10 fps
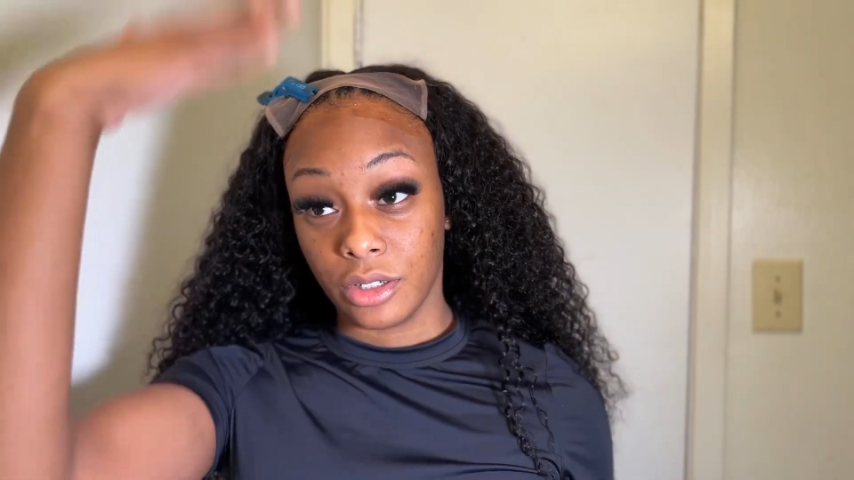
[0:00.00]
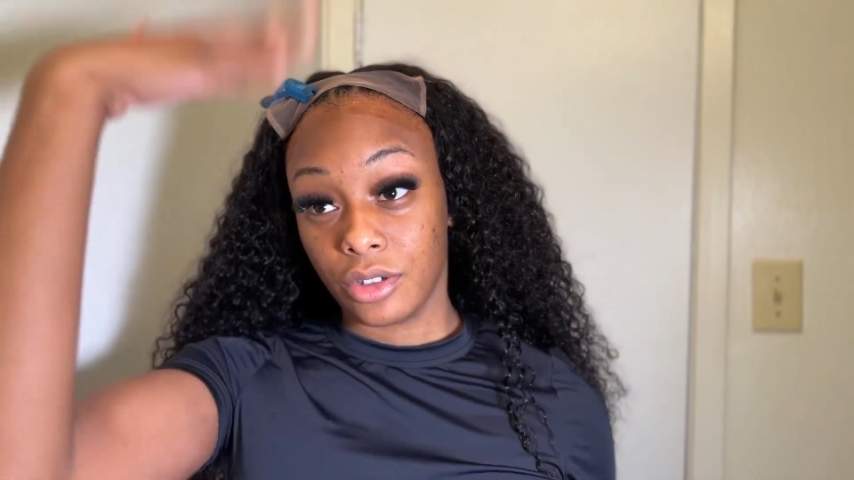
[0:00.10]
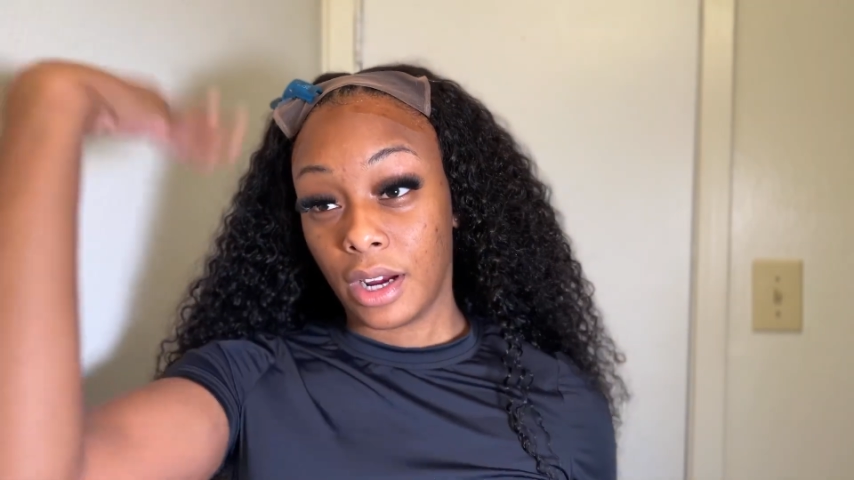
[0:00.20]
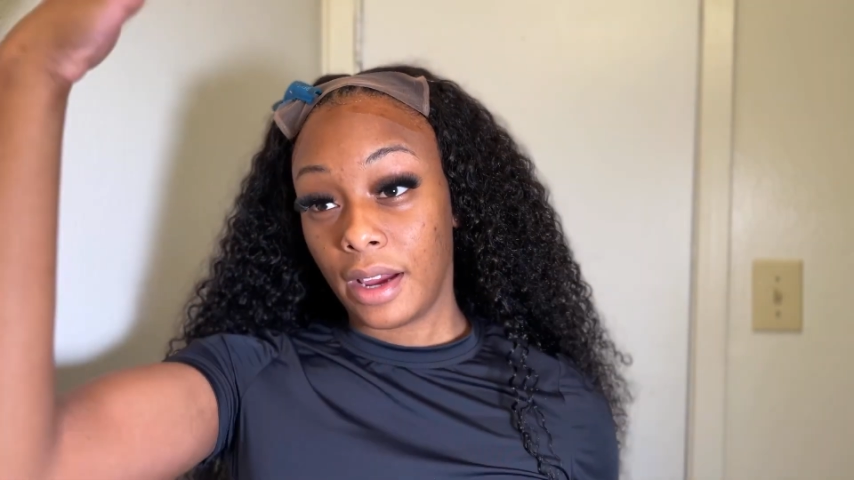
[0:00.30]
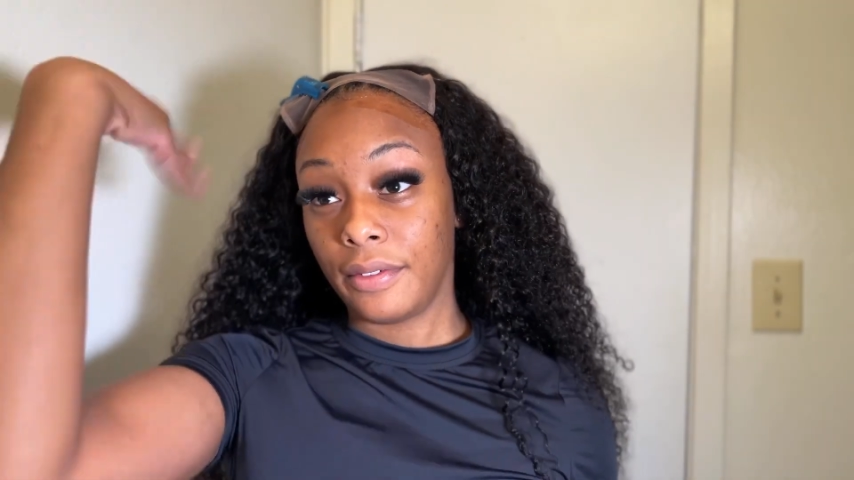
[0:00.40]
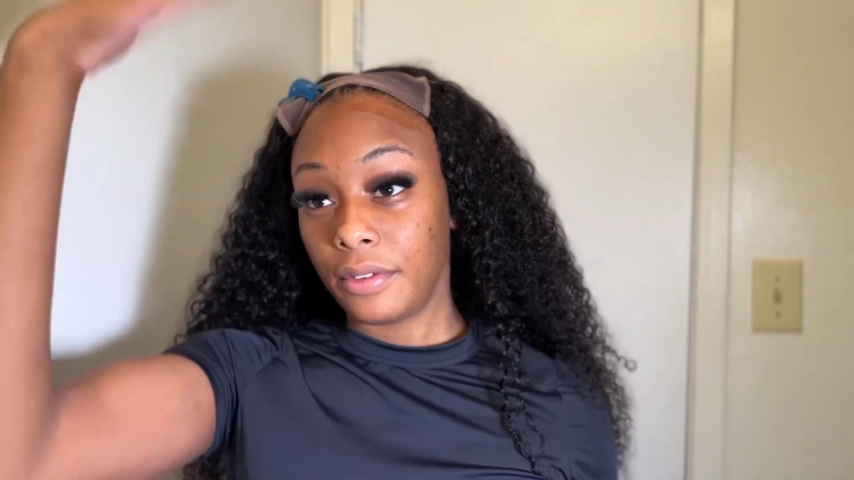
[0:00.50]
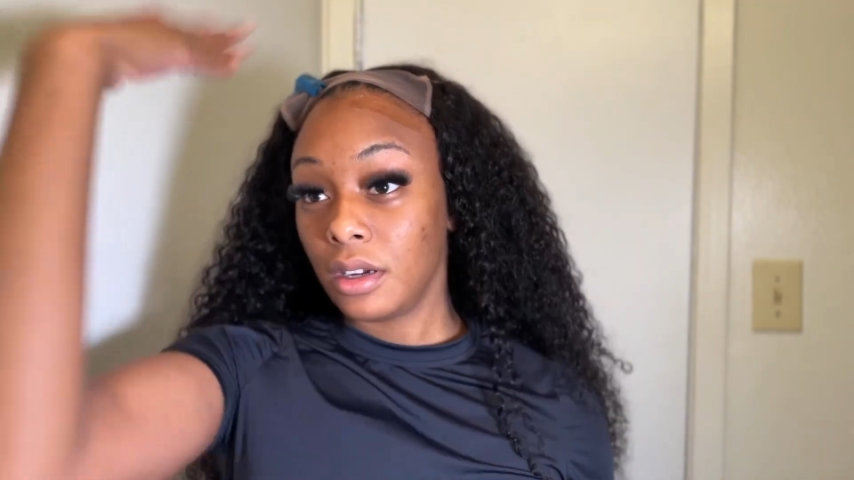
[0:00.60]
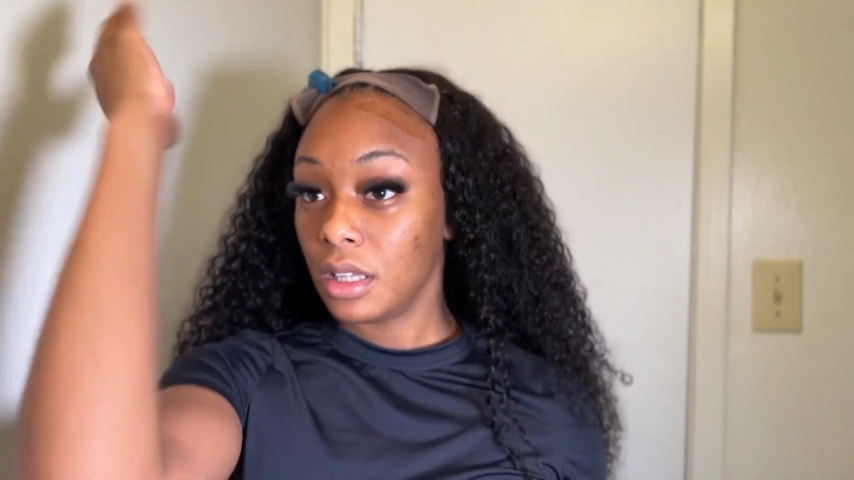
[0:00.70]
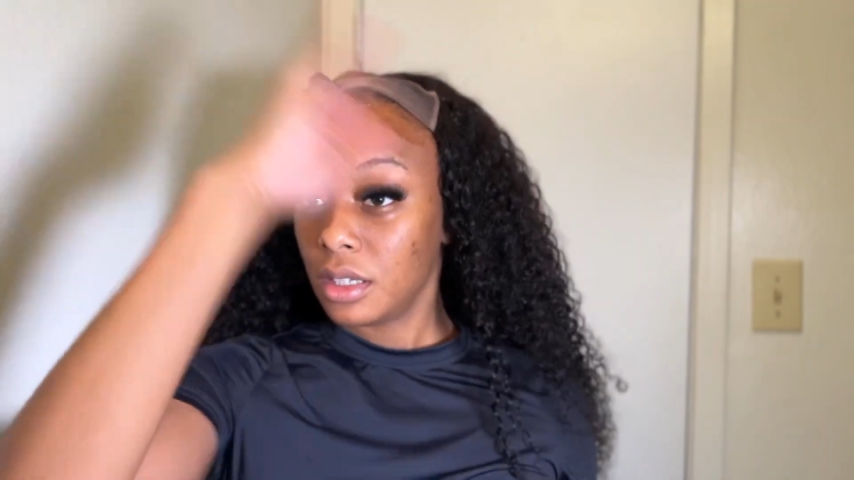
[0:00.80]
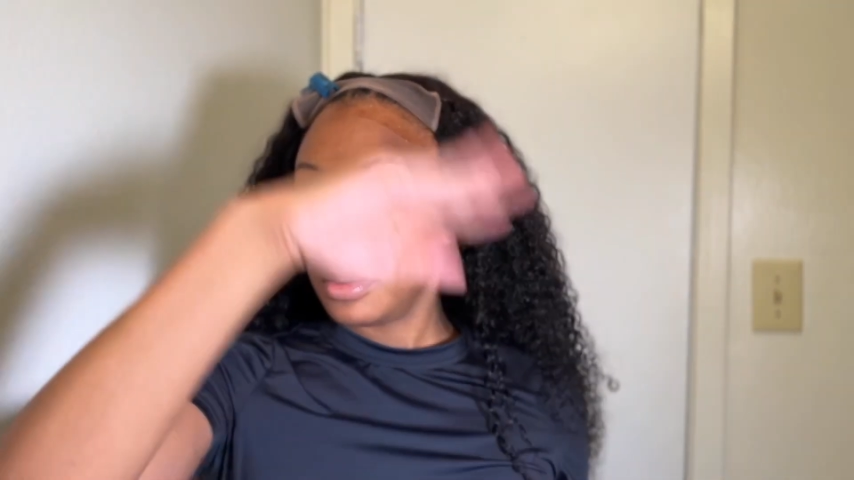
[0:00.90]
dry for a
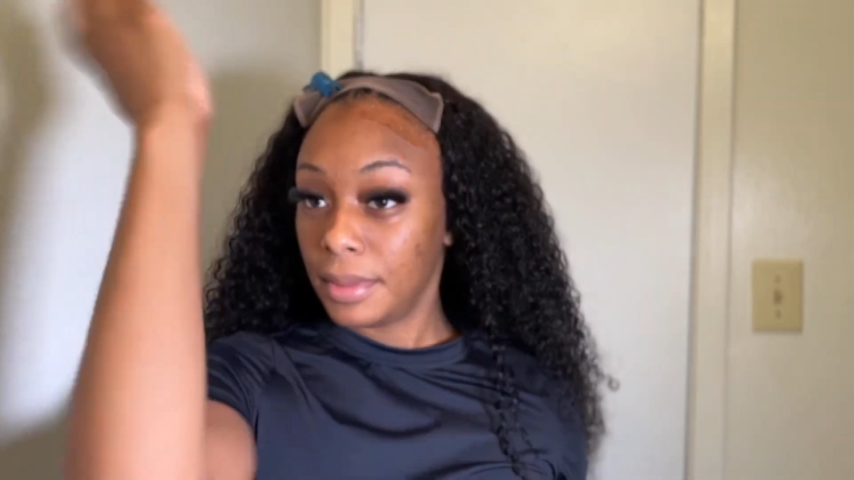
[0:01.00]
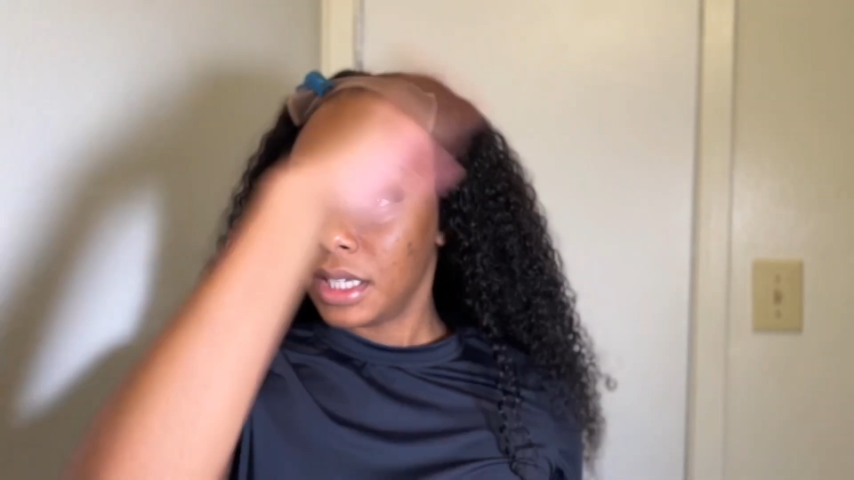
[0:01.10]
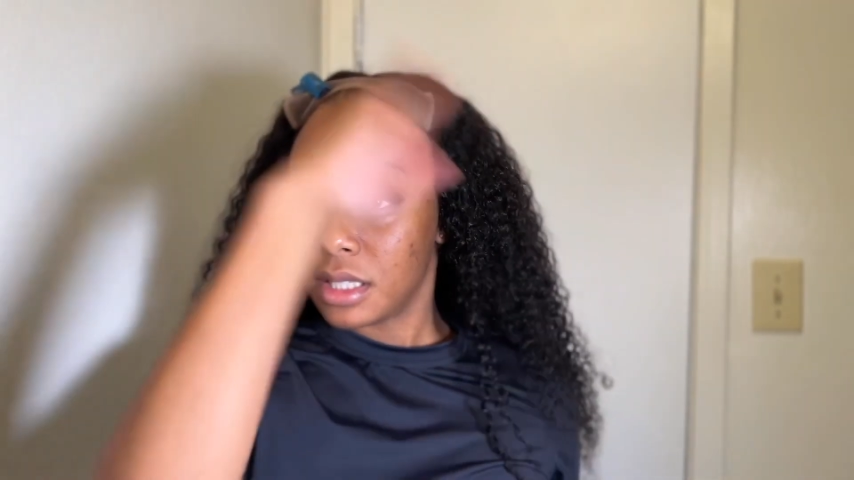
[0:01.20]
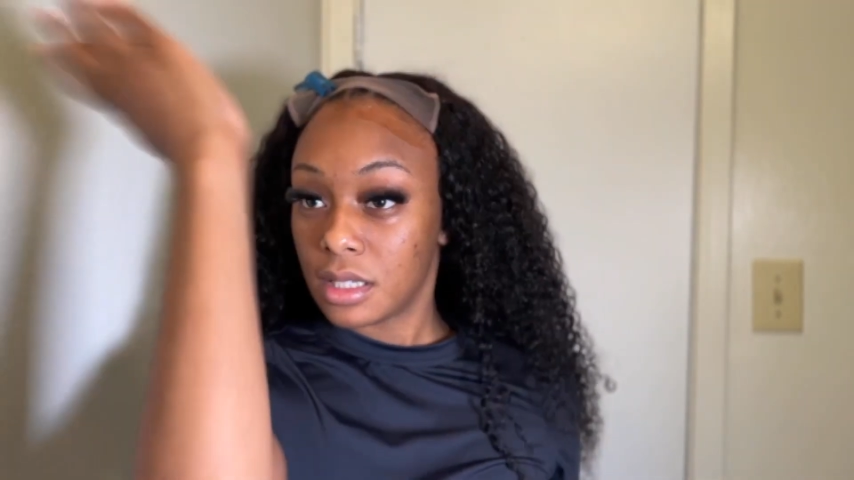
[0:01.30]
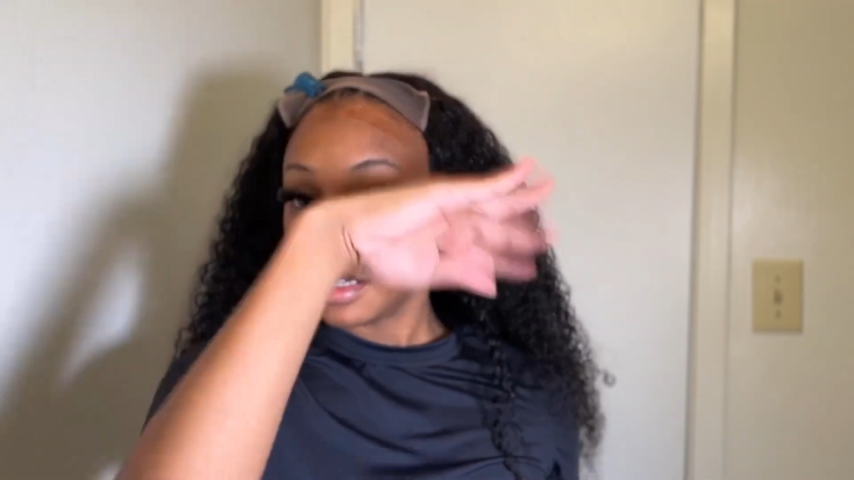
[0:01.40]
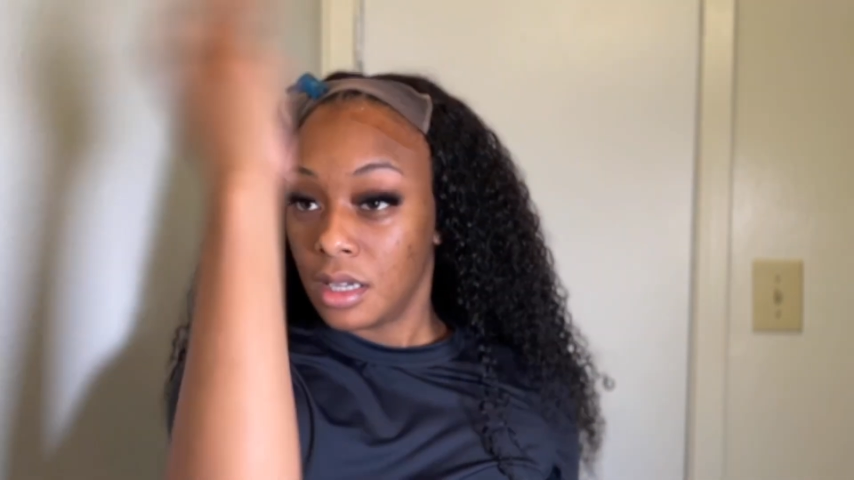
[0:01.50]
little bit